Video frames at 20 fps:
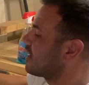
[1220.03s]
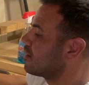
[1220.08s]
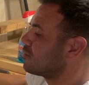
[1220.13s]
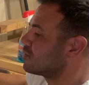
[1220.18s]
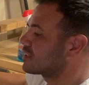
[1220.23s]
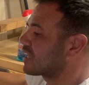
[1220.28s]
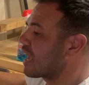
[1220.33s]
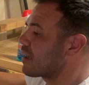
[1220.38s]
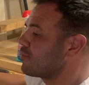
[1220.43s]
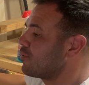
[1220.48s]
it
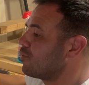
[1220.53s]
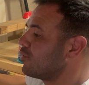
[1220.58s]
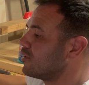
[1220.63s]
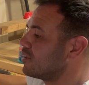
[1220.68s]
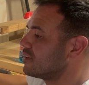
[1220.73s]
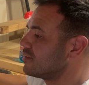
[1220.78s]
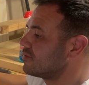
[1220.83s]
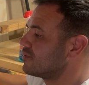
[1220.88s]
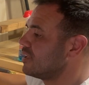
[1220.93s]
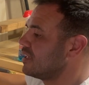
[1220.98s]
was
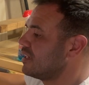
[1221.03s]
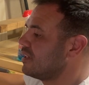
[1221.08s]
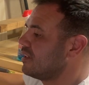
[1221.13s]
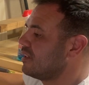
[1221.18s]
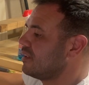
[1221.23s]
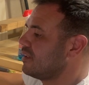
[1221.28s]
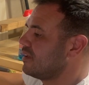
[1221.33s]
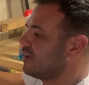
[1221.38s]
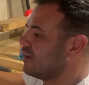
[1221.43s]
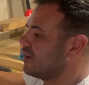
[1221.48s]
capable of
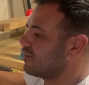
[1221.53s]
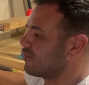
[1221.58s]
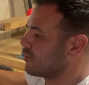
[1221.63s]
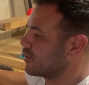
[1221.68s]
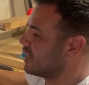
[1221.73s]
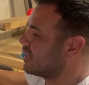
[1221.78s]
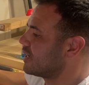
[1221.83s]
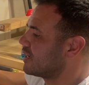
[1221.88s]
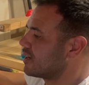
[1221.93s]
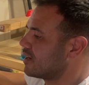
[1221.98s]

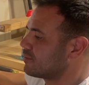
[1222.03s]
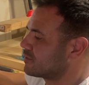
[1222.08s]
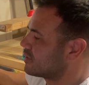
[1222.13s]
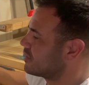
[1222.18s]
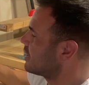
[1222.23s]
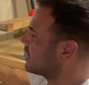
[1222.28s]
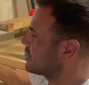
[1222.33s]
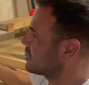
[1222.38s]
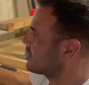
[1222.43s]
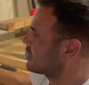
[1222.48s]
reading up to,
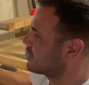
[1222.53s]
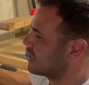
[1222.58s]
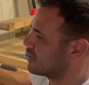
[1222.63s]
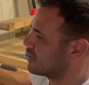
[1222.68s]
let's just say,